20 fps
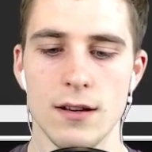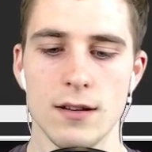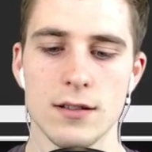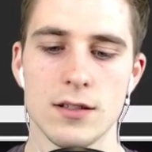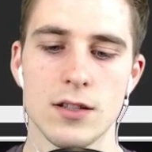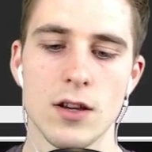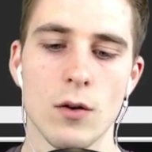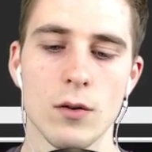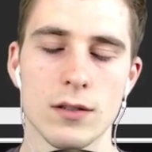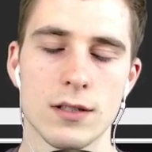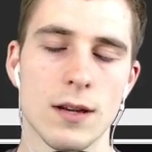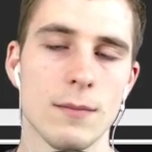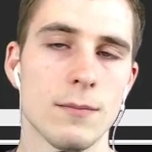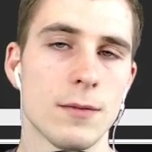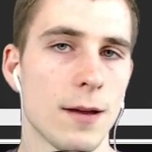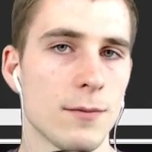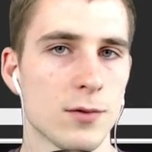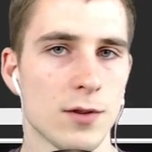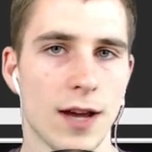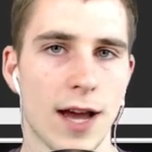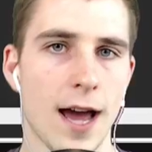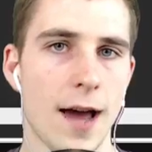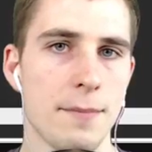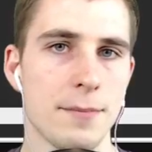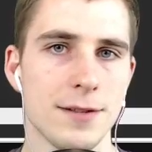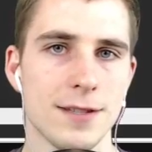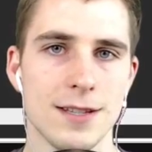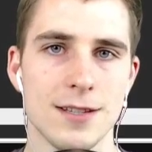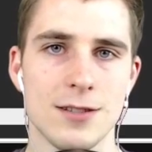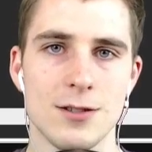so sometimes what
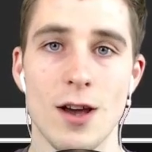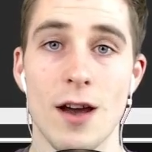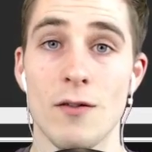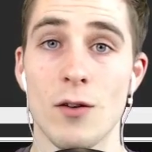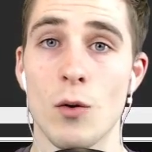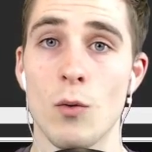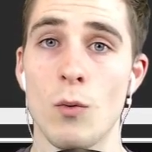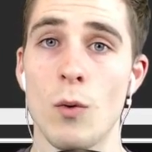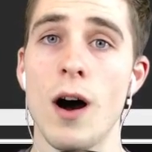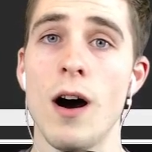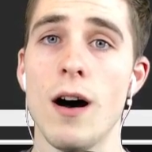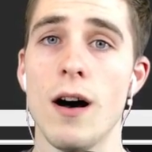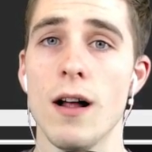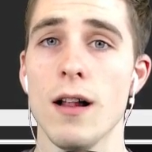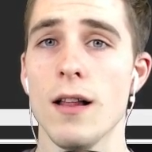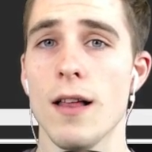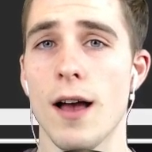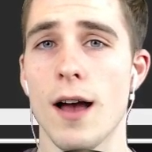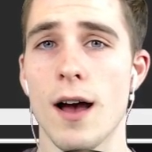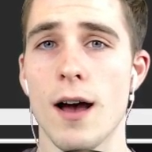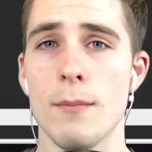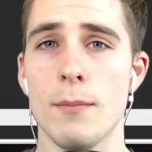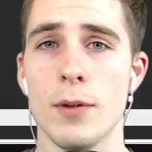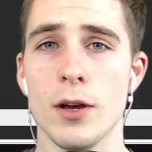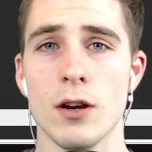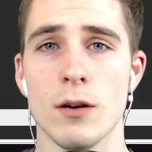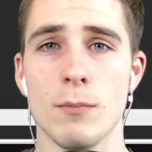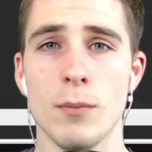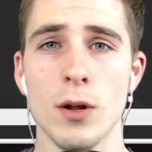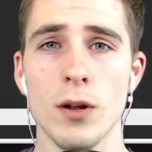happens is you have a wall, uh, but
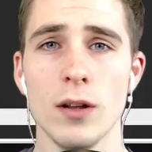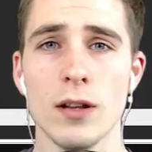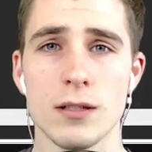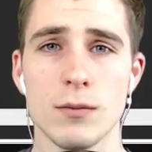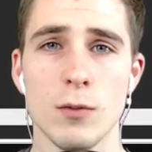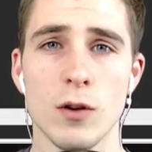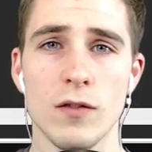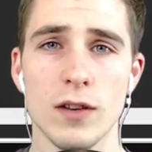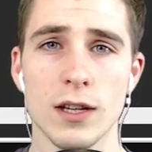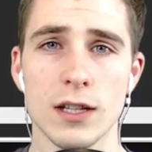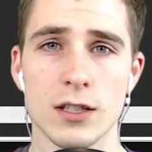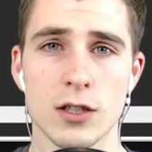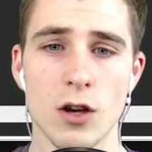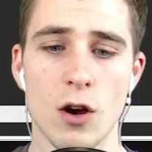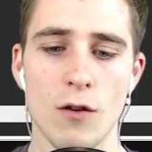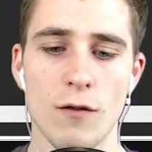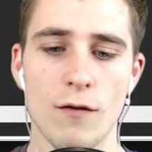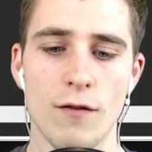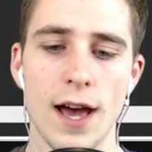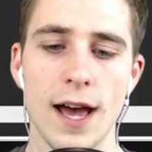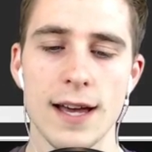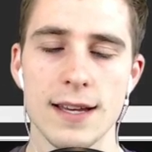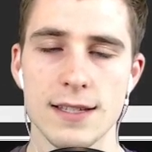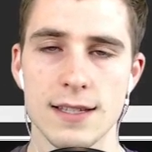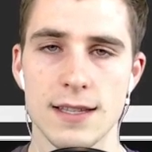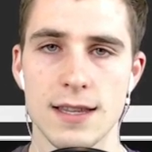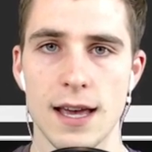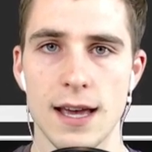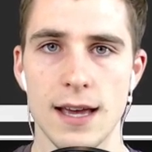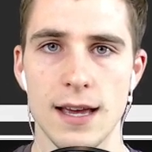your bullet's moving so
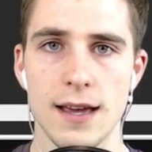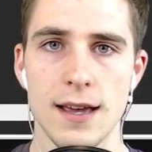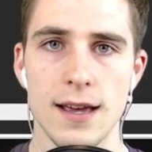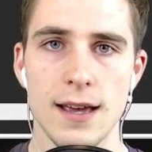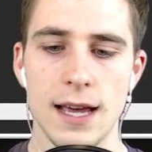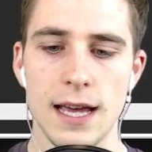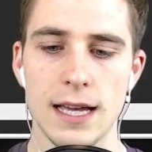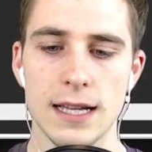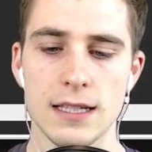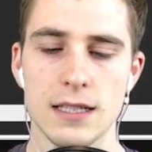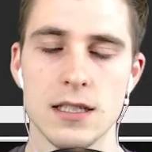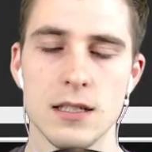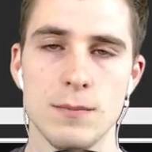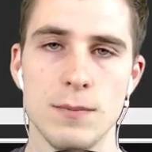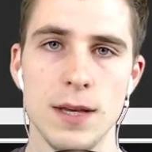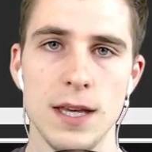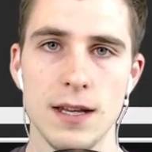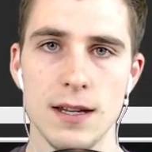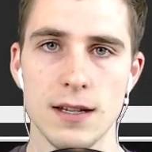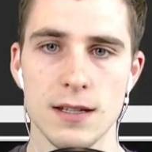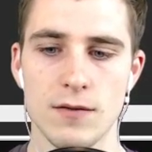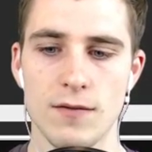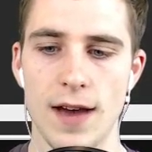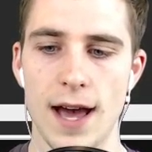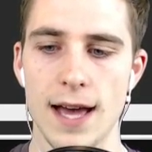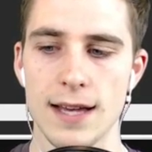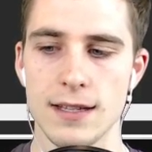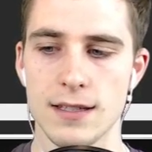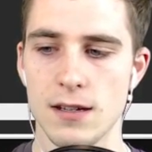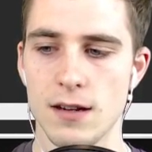fast that its speed is
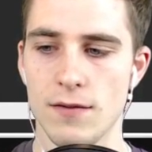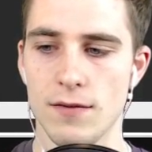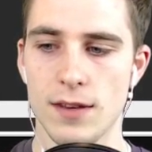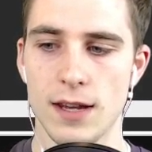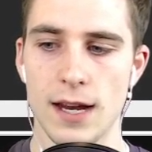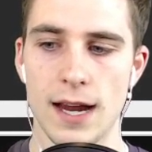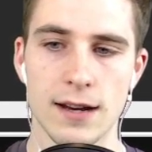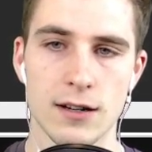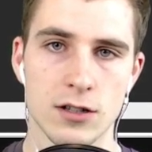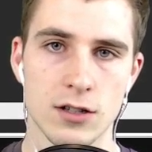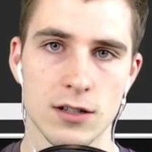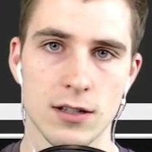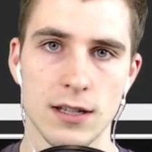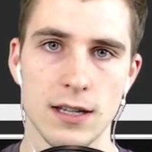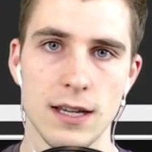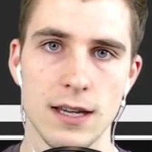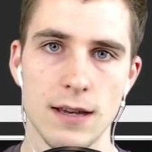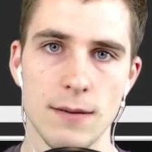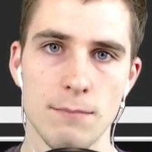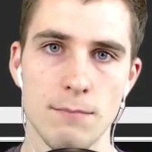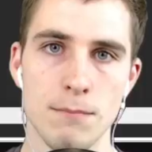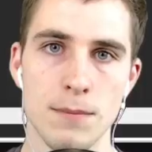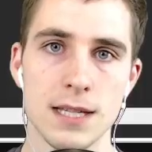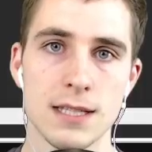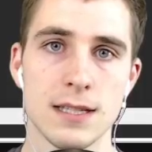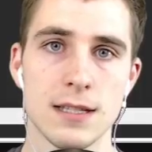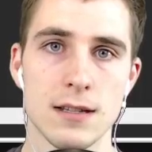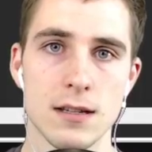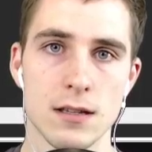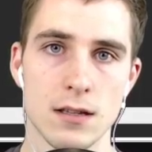fast enough that it actually
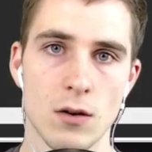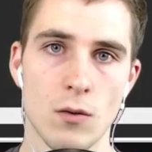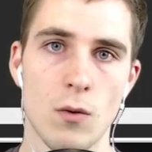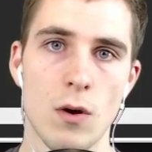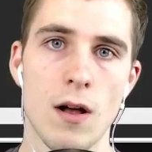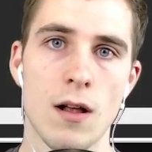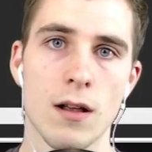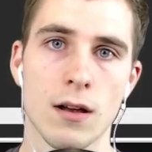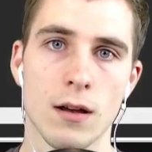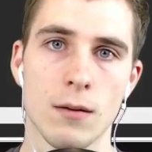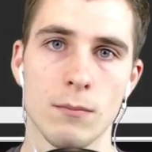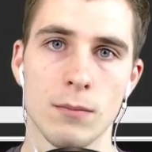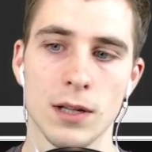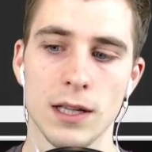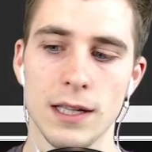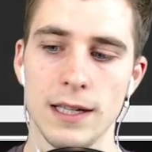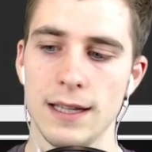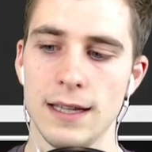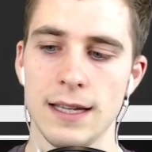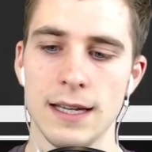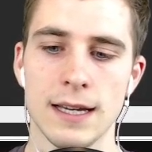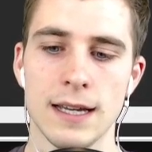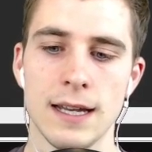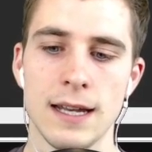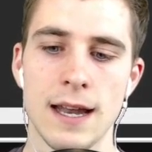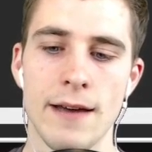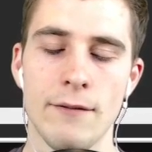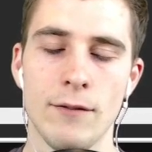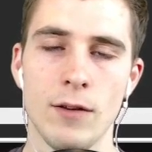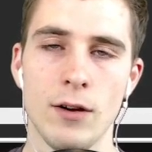misses the wall completely and
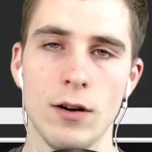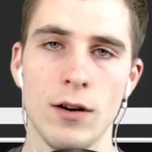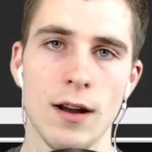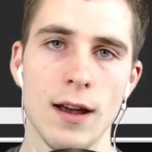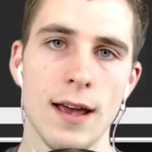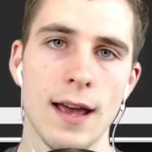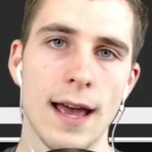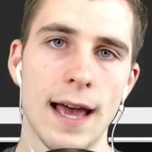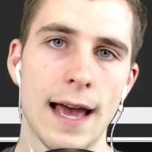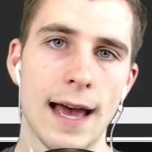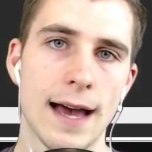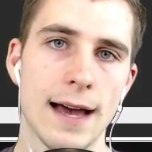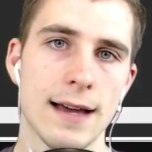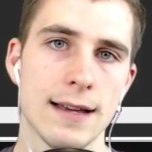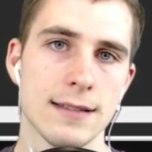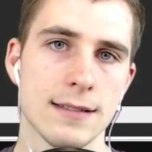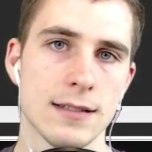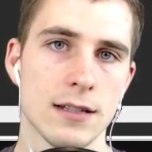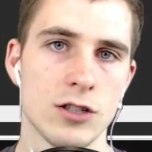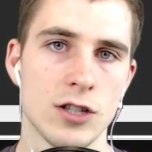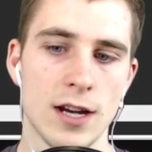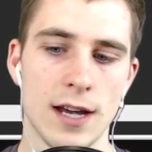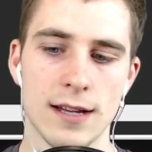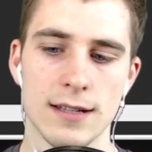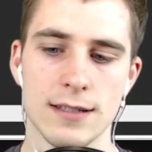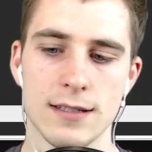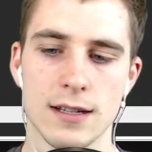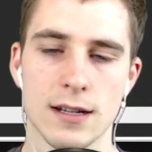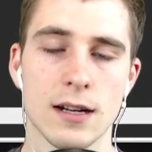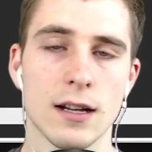never has a
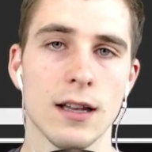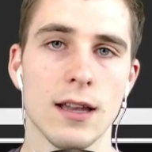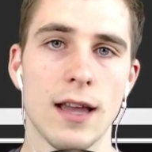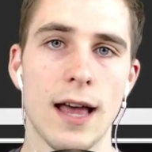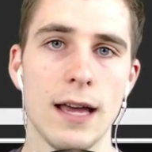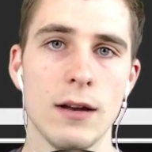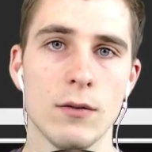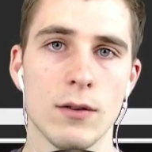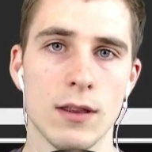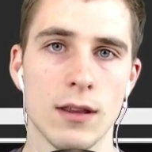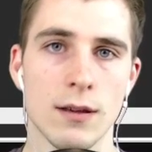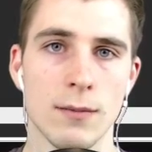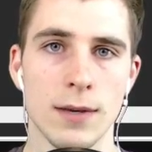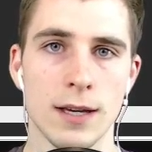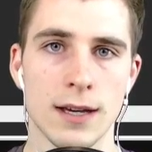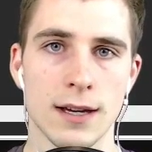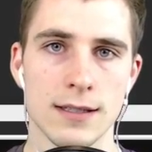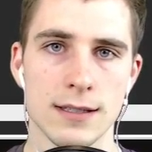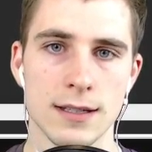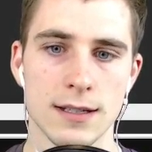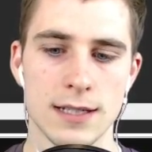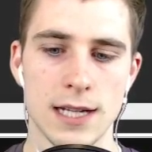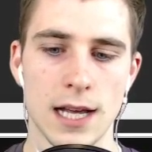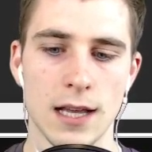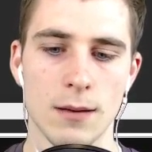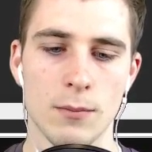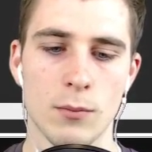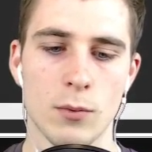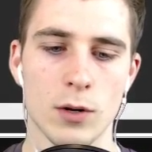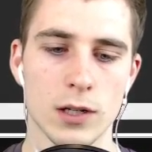chance to collide with it because it
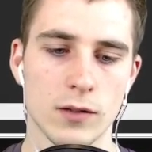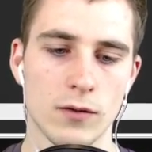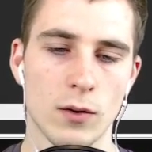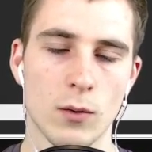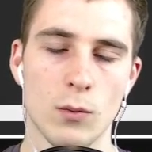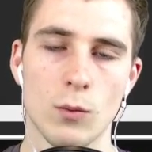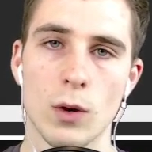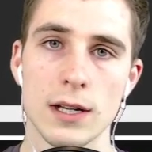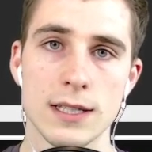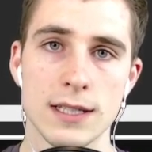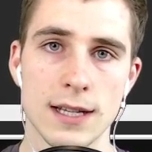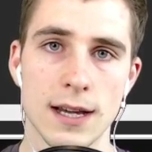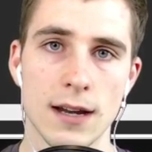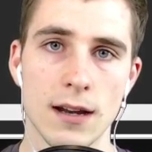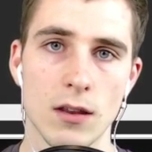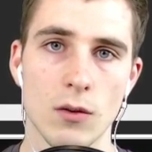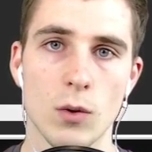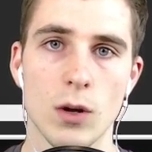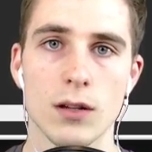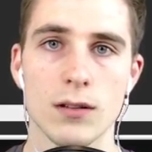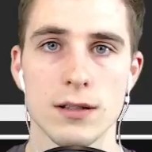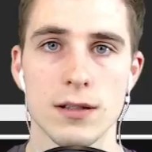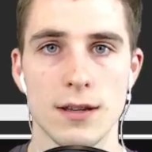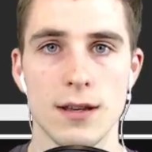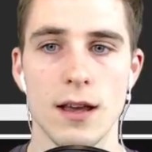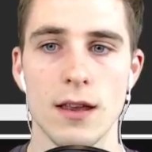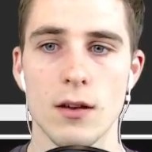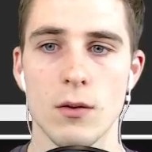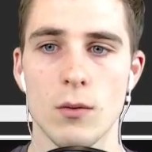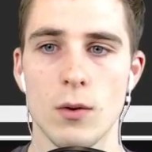teleports from one side of the wall to
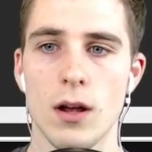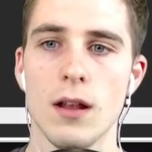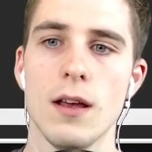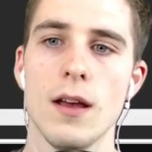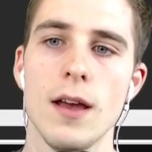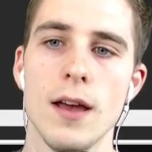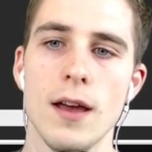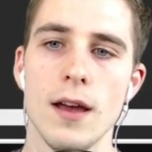the other wall.